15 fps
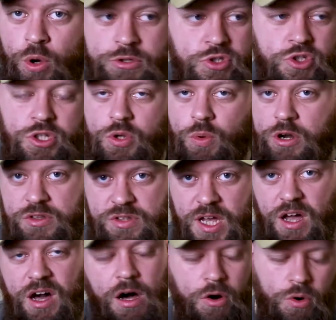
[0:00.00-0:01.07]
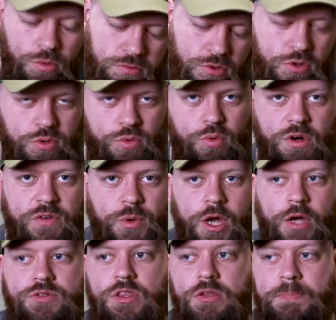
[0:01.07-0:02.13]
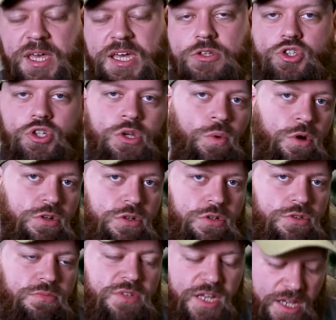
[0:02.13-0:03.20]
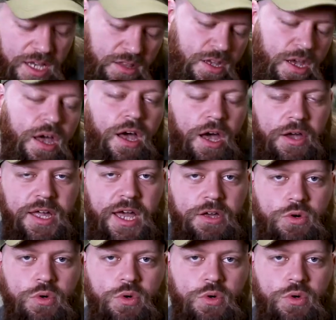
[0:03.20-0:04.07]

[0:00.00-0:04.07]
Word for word: woods and you want to dig a hole, cool. If we go to the beach, you want to do some digging, okay,